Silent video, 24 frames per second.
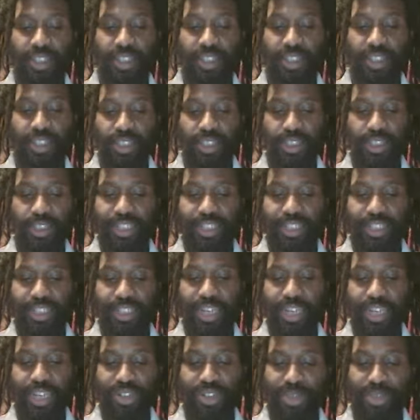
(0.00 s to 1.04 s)

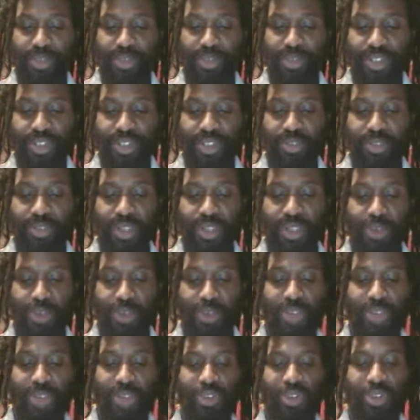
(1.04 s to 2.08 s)
Integrity means to be at one
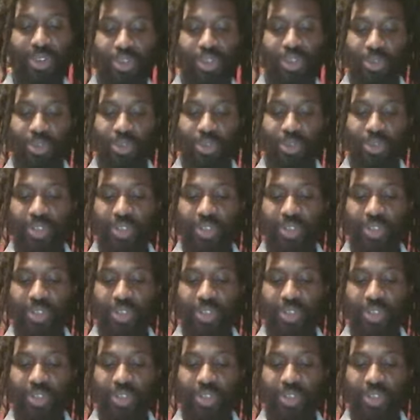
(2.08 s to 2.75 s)
with your true self,